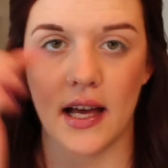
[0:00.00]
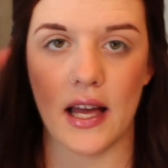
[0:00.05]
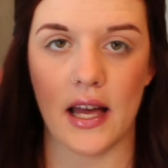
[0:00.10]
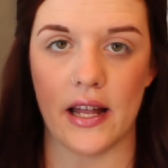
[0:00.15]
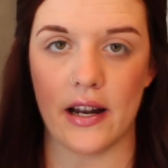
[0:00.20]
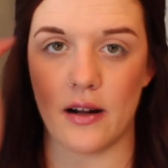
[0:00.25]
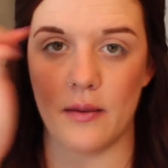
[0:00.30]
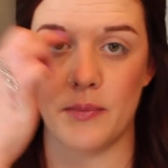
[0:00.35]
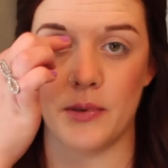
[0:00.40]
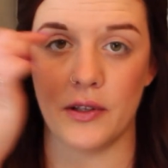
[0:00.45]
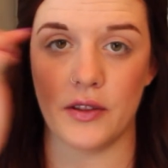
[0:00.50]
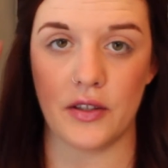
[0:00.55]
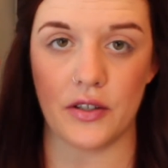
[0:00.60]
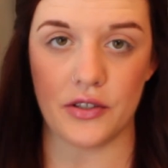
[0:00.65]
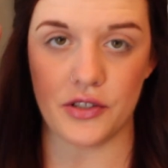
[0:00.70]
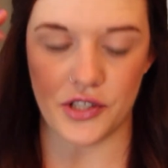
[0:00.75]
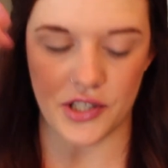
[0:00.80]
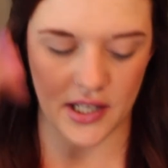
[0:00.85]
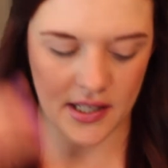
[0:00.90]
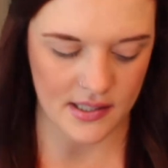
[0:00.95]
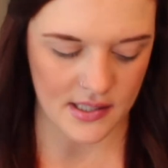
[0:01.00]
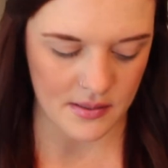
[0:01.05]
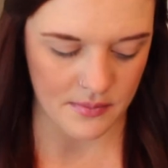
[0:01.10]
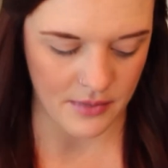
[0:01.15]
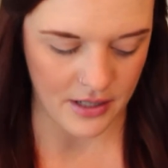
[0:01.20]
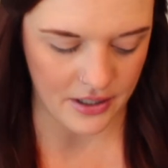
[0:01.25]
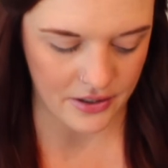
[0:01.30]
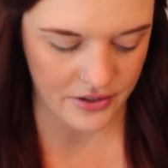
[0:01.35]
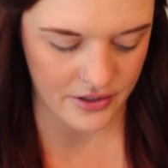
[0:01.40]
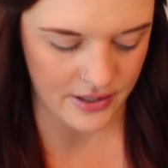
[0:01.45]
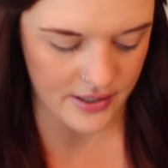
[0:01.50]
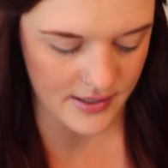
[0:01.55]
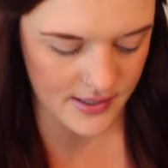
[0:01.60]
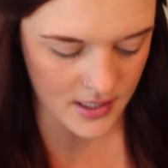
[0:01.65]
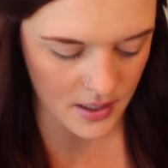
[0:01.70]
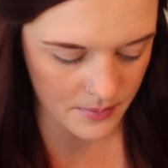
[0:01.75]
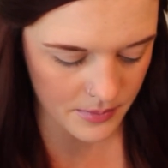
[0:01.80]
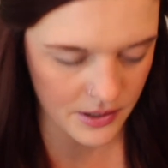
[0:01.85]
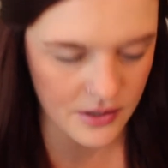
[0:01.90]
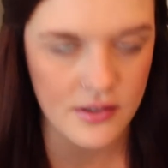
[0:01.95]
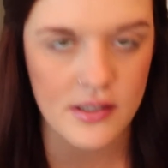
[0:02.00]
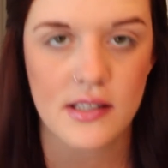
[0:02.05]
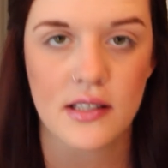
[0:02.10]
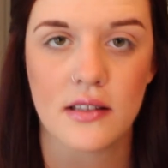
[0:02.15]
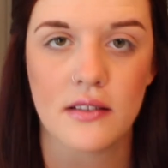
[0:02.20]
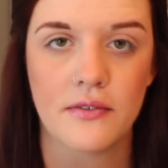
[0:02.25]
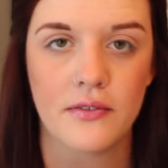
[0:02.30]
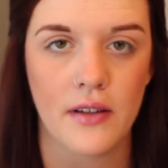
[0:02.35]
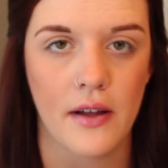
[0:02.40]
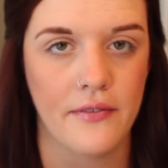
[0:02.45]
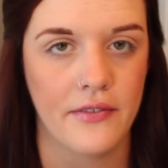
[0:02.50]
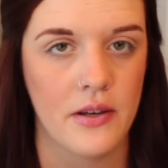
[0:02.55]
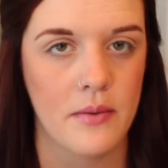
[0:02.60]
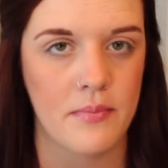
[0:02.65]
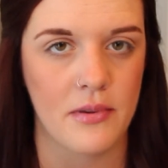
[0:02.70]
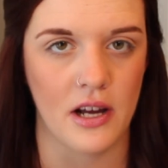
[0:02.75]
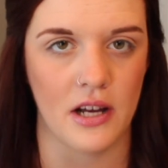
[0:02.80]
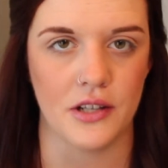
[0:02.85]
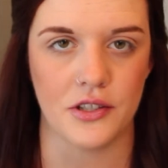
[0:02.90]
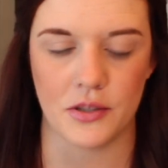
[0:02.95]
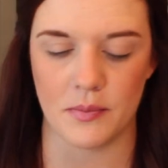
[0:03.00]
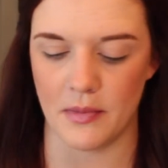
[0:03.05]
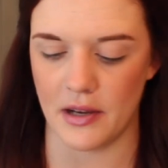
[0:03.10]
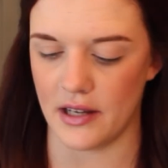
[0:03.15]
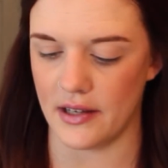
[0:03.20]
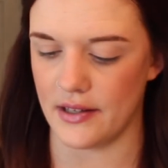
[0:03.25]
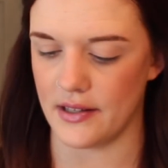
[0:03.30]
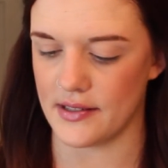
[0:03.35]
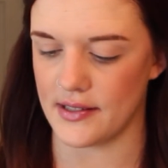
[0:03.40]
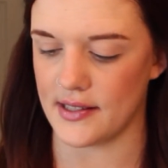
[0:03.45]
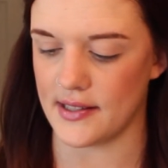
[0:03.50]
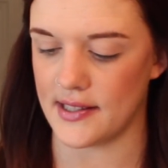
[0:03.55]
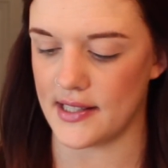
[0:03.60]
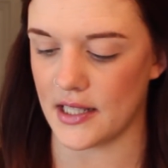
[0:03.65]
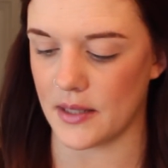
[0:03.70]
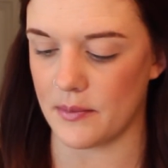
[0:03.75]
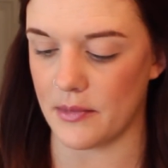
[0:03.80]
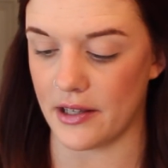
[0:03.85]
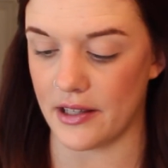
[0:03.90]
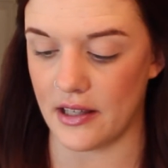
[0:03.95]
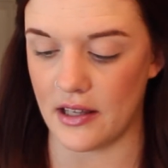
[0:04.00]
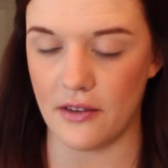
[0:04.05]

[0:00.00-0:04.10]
and I'll put those shades in my crease. I'll be using the fluffy brush. Mine is Sigma